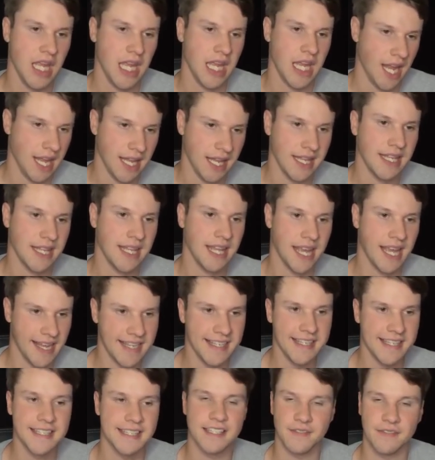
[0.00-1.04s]
It
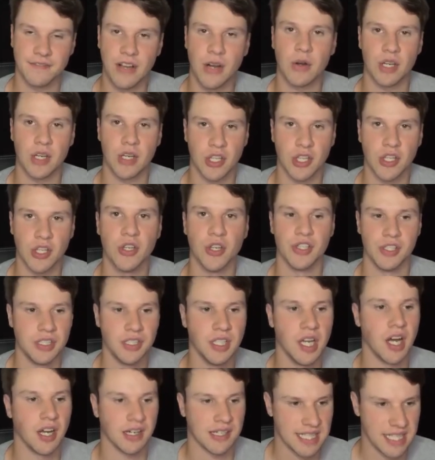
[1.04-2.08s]
is a very good
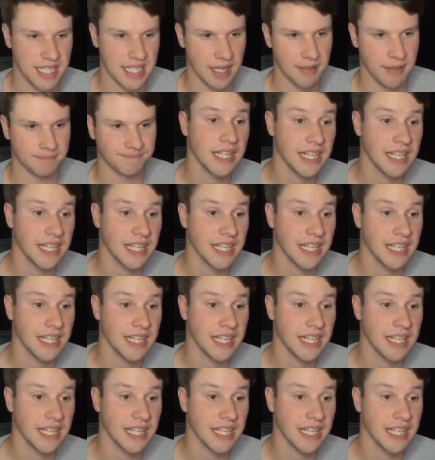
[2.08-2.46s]
young team.